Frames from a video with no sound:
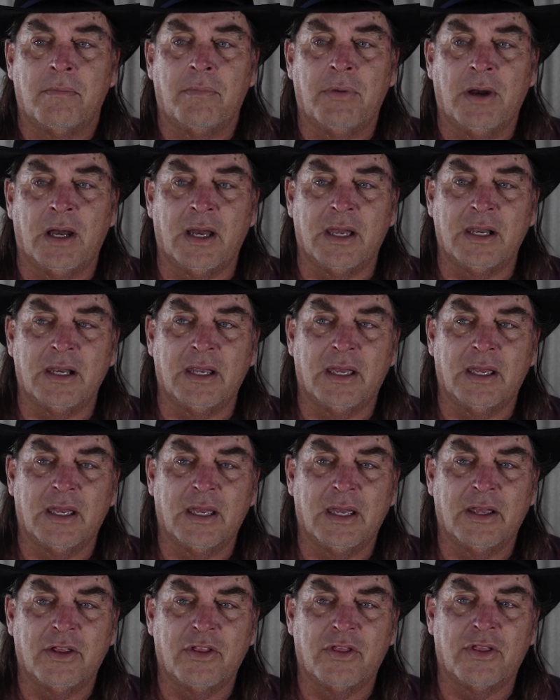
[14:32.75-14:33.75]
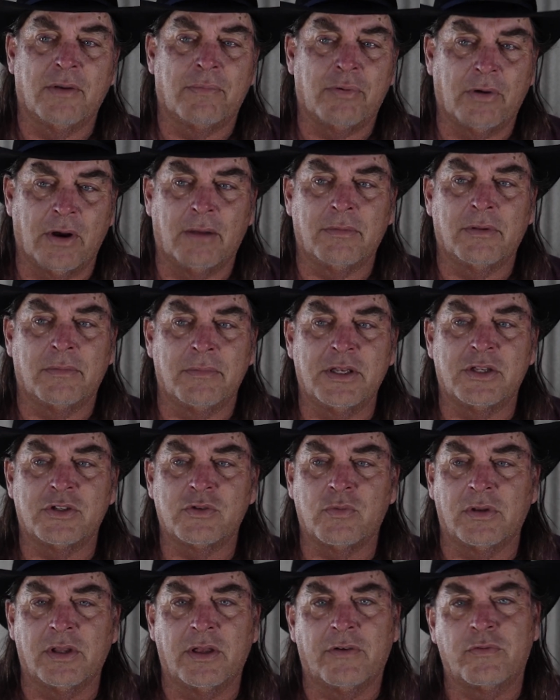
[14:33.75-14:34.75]
But the problem
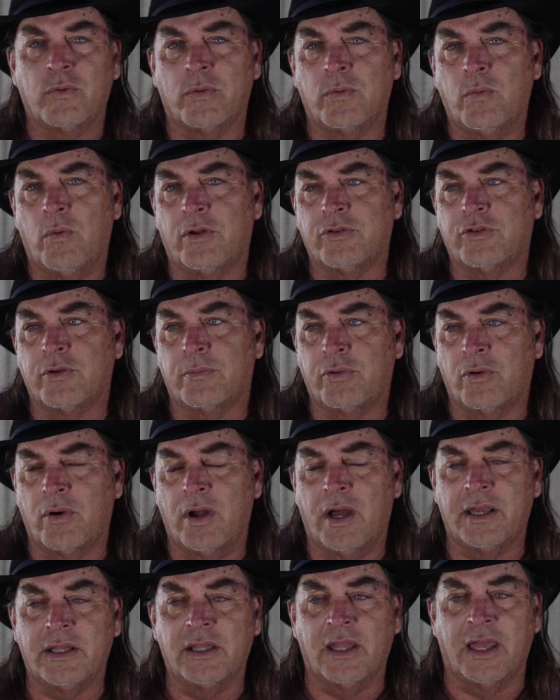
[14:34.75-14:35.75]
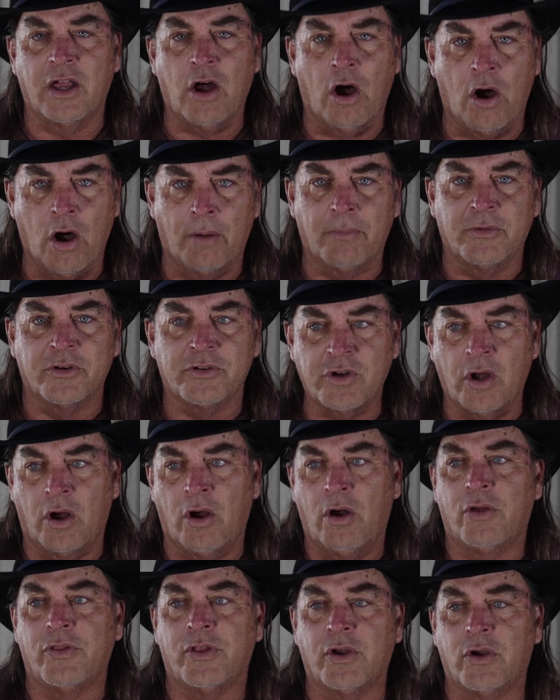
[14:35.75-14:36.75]
is we're left with Walter Perrine, like almost
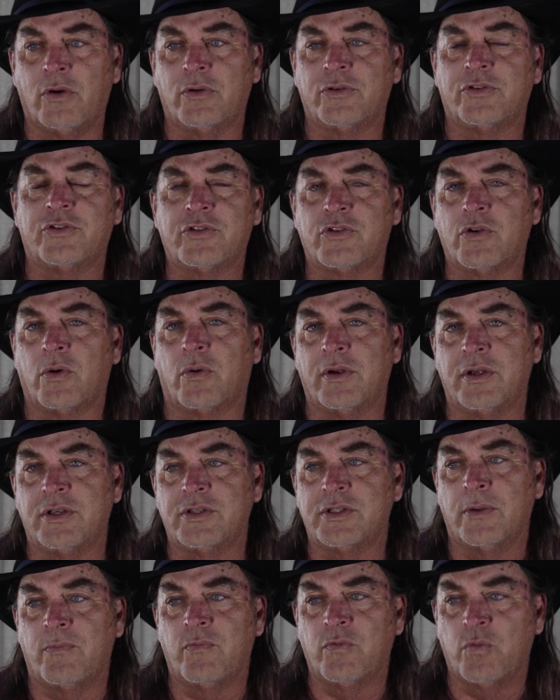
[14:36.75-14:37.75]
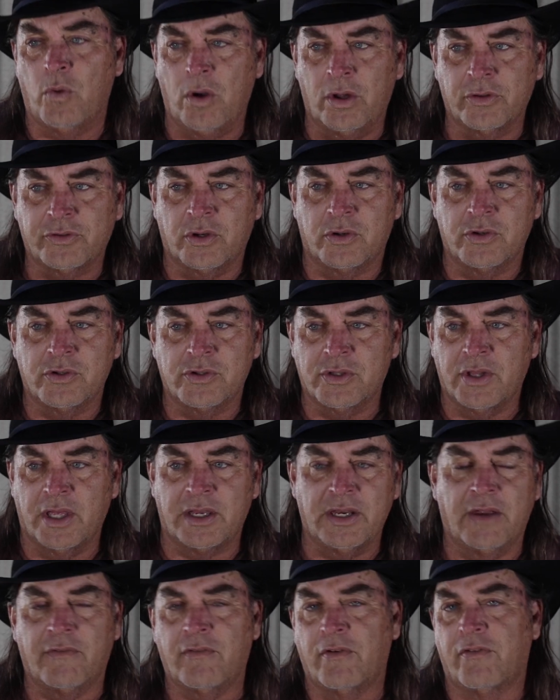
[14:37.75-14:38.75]
all the gold stories. Walter's,
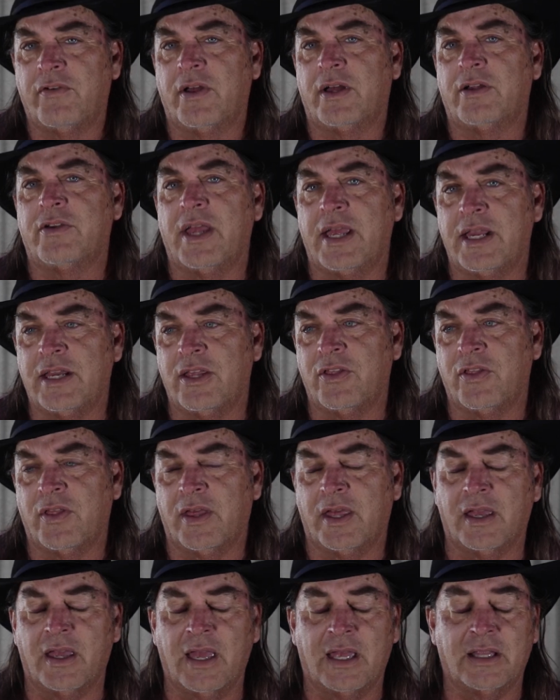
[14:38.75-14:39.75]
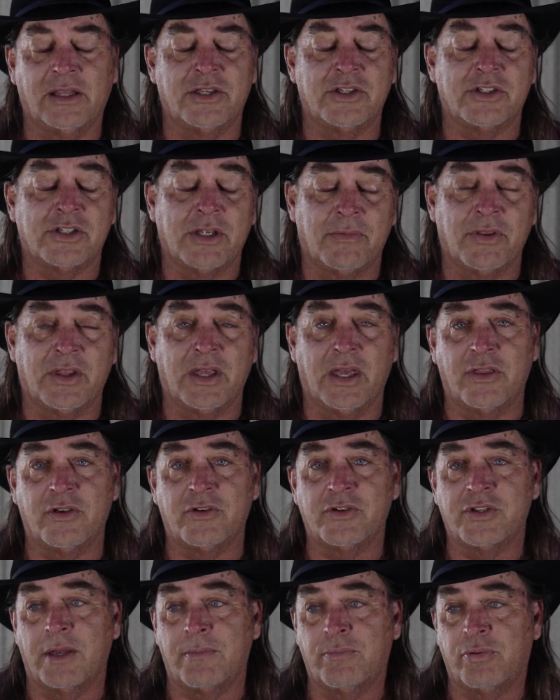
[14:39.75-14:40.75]
they never found anything. At least some of the
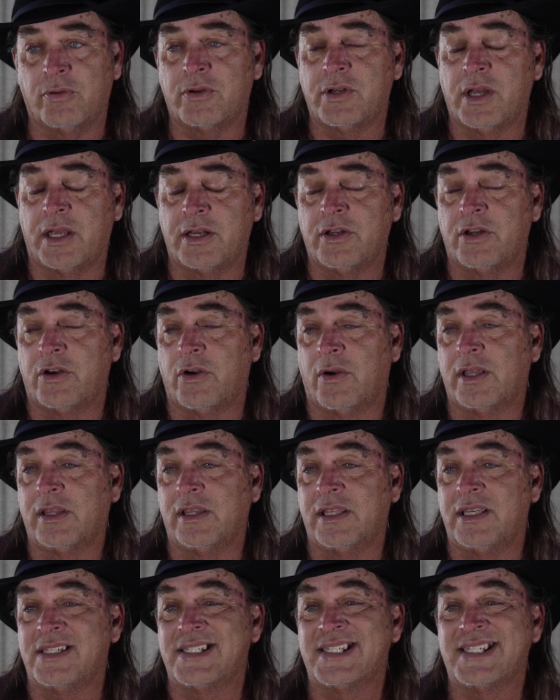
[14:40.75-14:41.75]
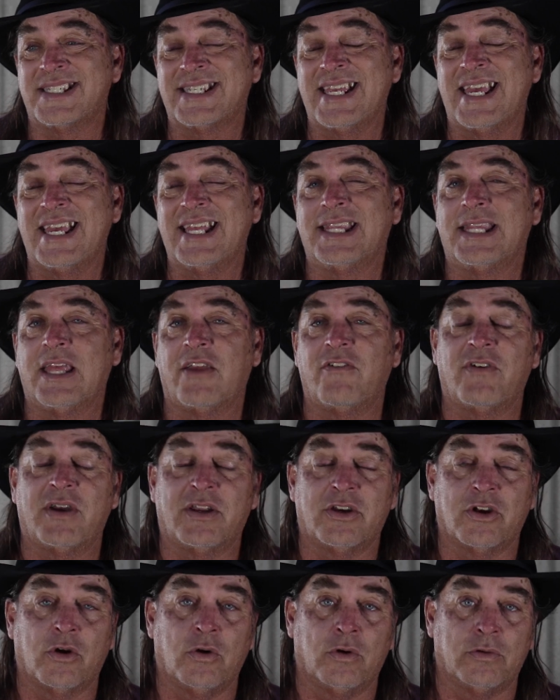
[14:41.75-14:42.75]
others, they pretended or at least said they
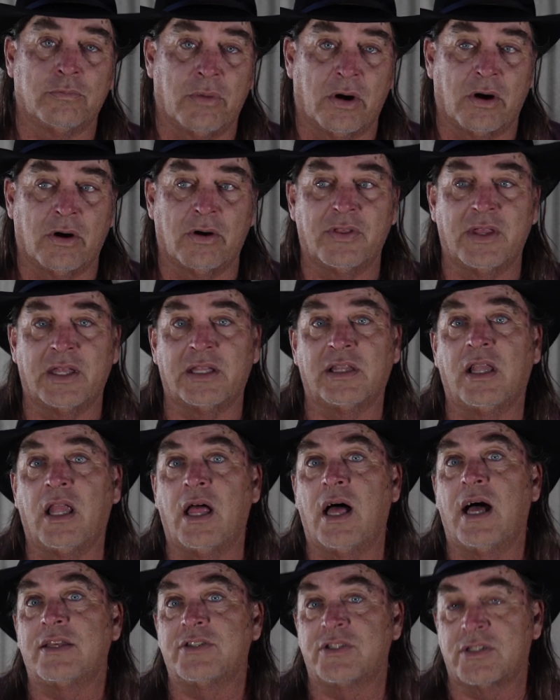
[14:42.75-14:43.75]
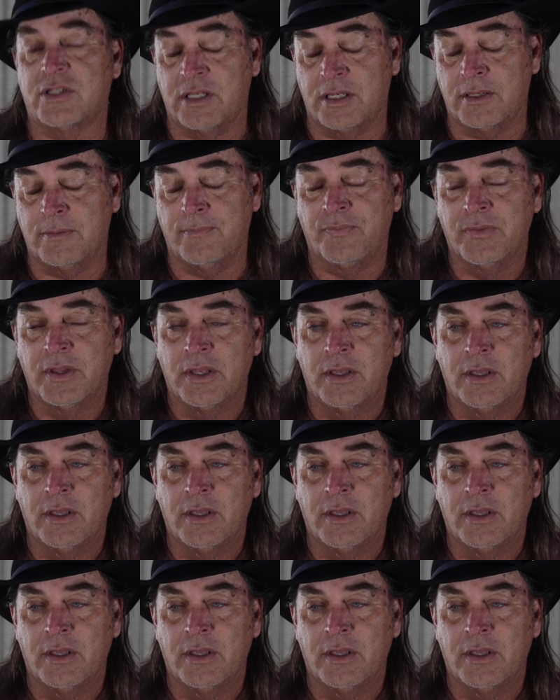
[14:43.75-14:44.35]
found a gold bar and then lost it.